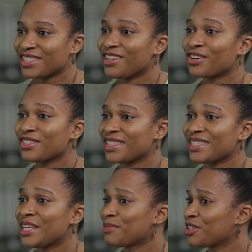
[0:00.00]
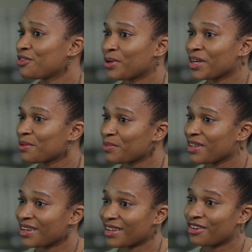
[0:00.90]
As long as the team that you're working
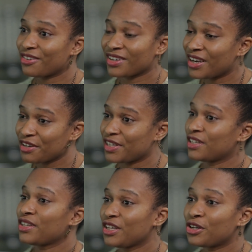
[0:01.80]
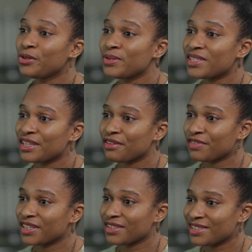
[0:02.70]
with are kind of
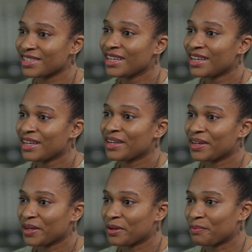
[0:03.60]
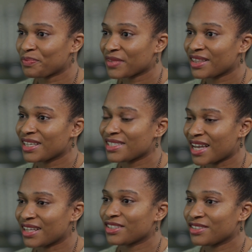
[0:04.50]
inclusive and there's
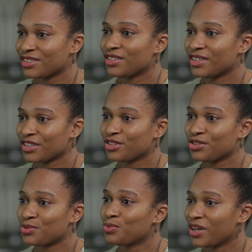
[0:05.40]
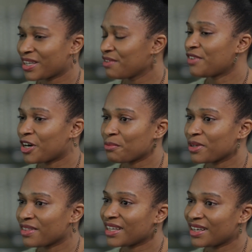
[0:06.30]
that good work
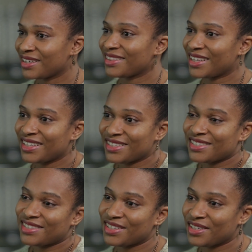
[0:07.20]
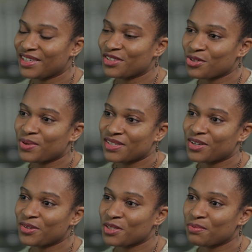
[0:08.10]
environment, then it's always
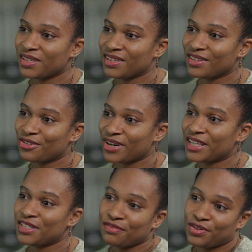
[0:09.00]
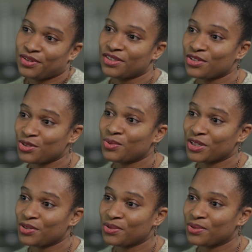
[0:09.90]
going to be great if you can do
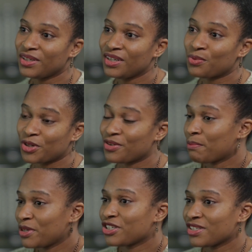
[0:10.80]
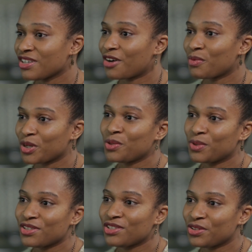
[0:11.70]
what your ambitions are and what you
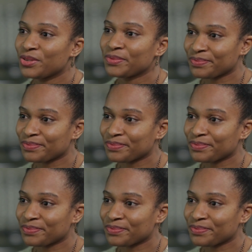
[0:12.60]
want to do.